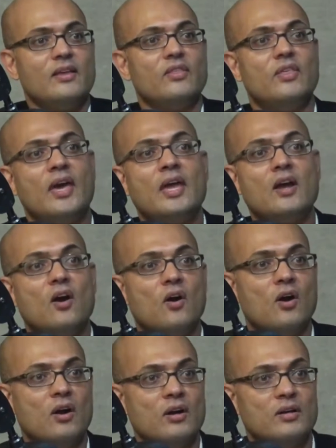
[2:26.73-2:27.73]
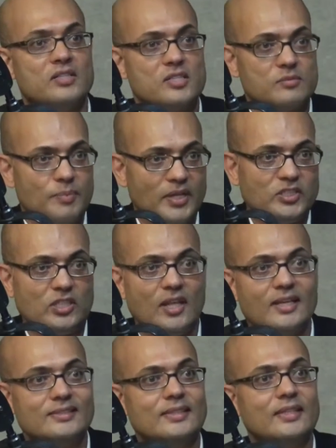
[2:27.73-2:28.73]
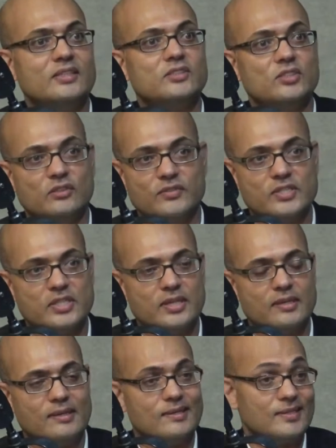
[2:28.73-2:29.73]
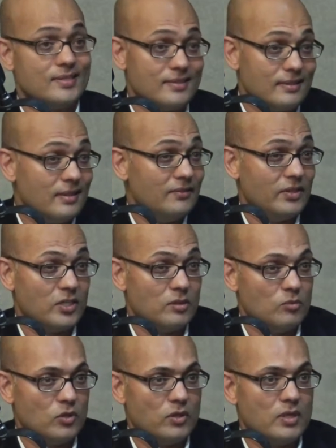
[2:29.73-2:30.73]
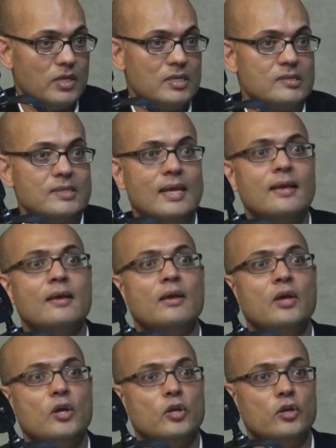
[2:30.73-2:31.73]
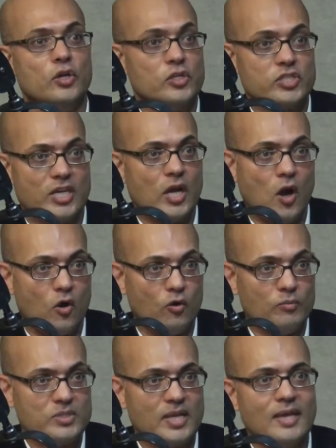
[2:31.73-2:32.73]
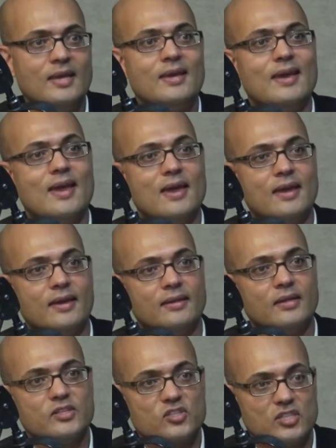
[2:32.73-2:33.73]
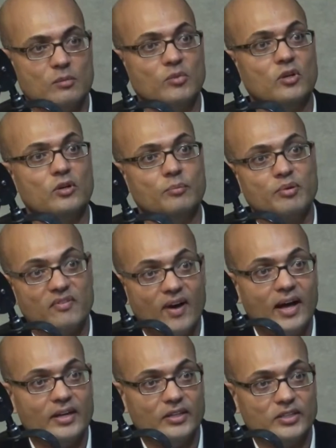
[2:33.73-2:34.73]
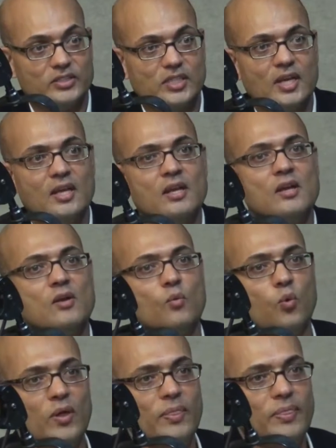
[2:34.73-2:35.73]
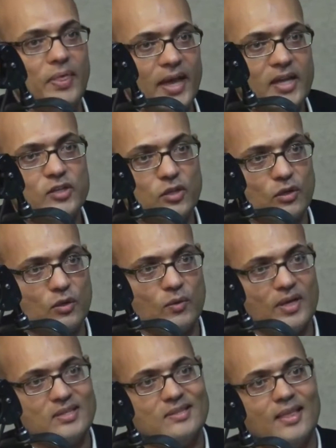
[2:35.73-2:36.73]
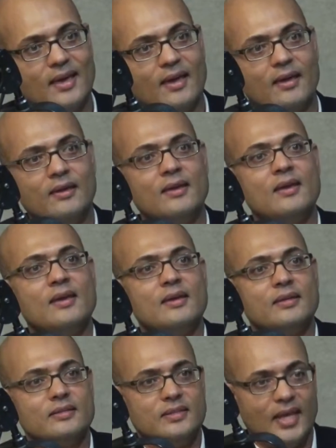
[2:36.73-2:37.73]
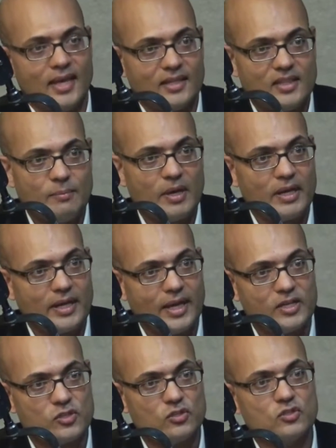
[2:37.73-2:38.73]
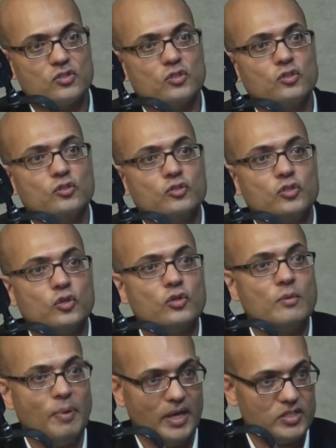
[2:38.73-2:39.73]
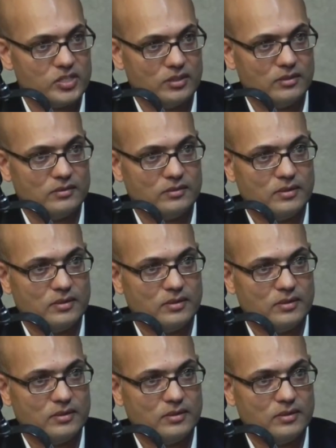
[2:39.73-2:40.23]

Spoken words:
They are specializing in servicing assisted living communities, nursing homes, and similar providers. What they do is they take the medications to the patient.